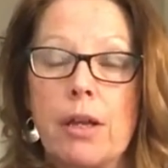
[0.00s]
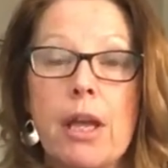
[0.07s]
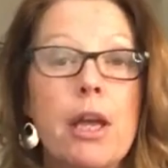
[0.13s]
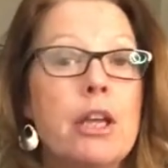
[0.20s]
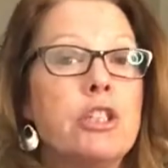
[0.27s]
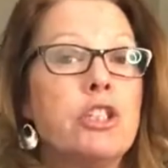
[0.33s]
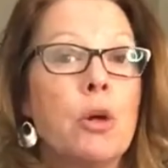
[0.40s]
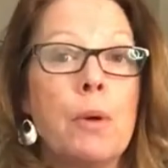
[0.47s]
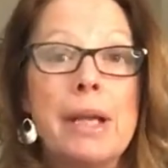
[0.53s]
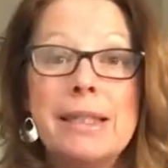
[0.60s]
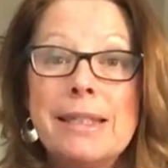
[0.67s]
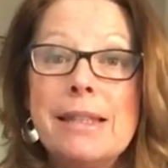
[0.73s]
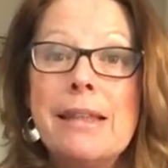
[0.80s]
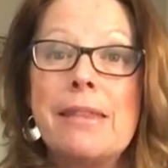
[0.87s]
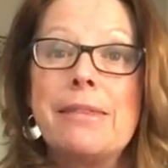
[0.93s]
So it's in
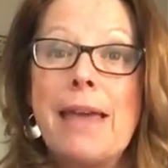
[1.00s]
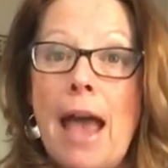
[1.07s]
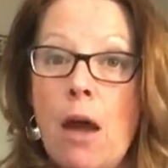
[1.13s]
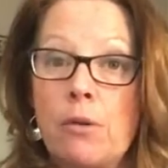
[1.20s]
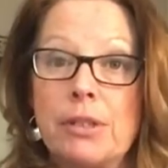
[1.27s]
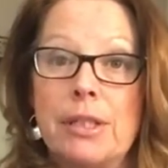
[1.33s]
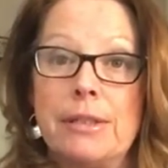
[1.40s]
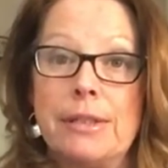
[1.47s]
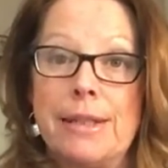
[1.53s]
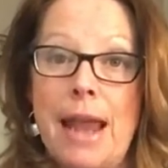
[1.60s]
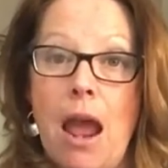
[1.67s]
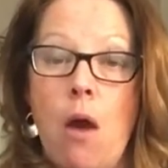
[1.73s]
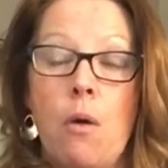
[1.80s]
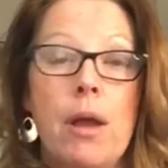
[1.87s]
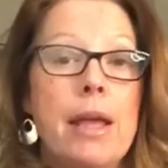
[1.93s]
the thousands
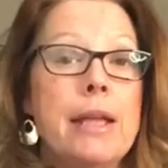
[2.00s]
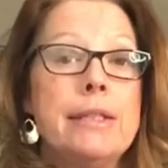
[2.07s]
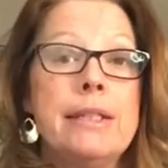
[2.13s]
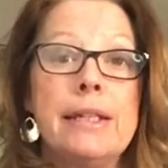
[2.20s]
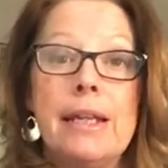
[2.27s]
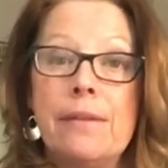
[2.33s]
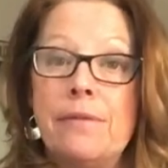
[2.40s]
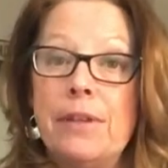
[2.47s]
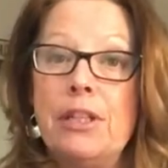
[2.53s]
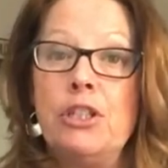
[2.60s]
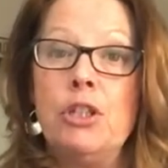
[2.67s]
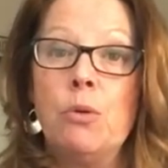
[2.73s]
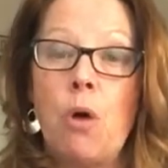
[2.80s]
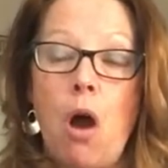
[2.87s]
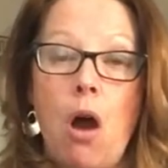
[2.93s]
now to get these
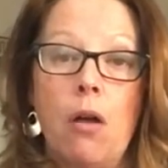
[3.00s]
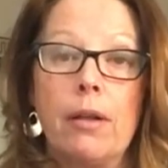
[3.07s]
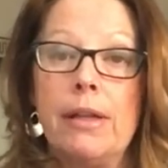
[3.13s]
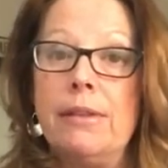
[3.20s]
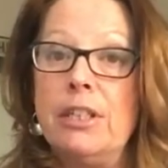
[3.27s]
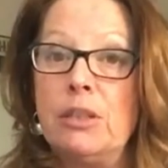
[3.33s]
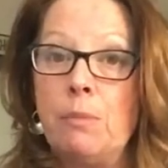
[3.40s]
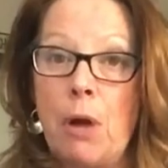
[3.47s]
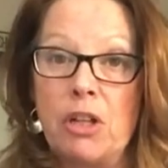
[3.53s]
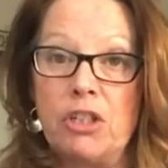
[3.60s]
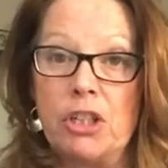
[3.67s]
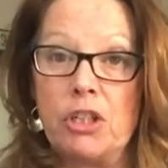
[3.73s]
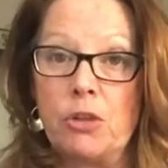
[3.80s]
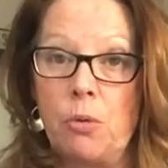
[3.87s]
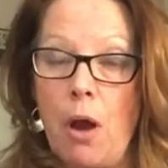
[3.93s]
U-Haul and these budget
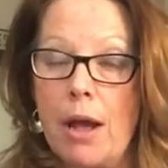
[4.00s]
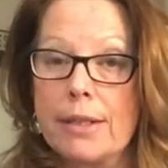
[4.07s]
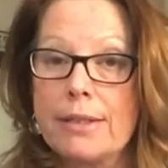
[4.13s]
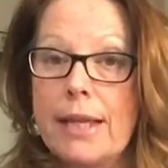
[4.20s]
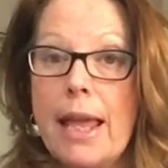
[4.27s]
trucks.